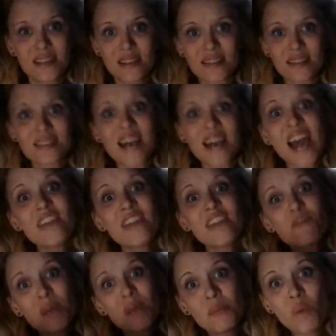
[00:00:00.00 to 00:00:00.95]
since
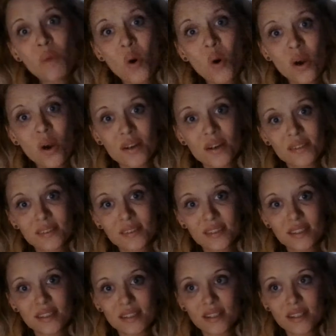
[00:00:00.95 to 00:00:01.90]
I've been born
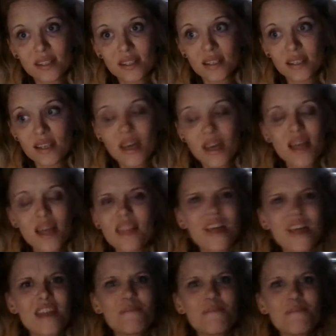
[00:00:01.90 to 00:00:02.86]

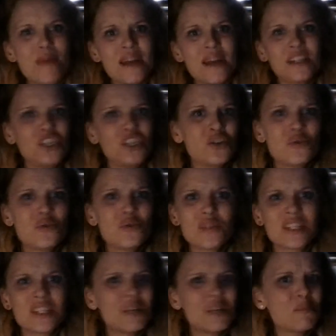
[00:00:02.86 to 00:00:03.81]
that have been
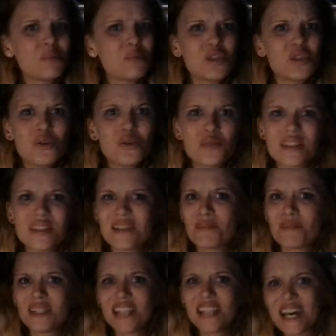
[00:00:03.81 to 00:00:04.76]
used and abused
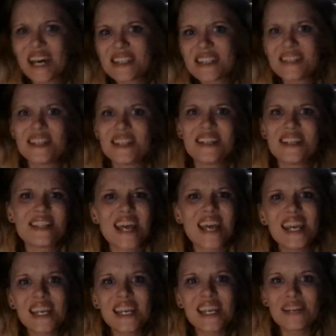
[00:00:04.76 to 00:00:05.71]
and molested and
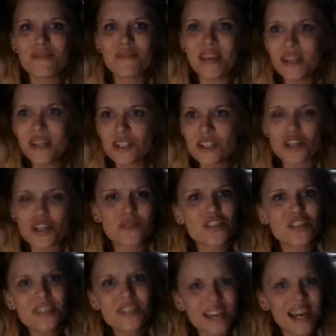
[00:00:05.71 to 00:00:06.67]
taken advantage of
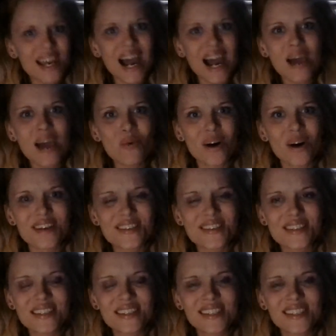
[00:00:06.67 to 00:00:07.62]
just like I
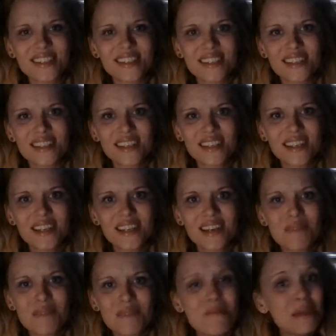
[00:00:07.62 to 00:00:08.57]
was.
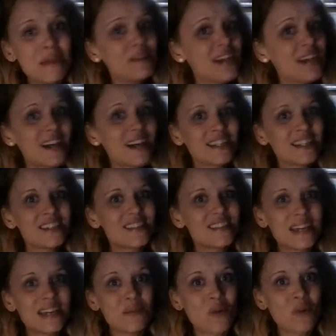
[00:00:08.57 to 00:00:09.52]
Maybe not in the
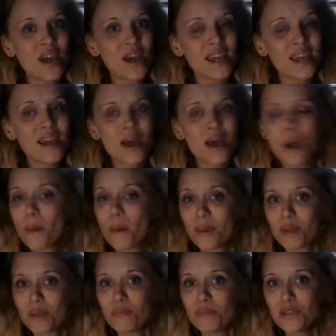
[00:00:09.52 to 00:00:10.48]
same way,
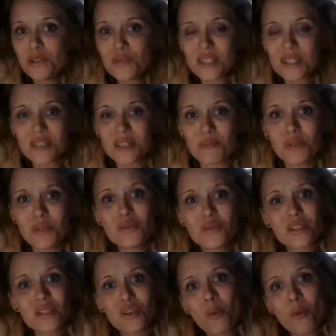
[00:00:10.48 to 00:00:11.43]
but abuse is
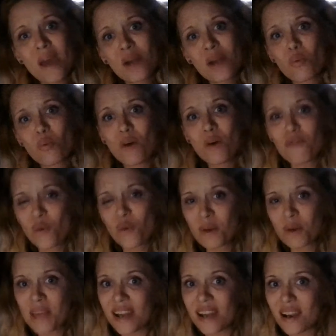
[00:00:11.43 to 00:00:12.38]
abuse no matter what
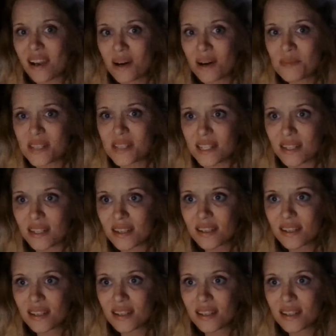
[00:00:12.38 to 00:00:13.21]
form that it comes in.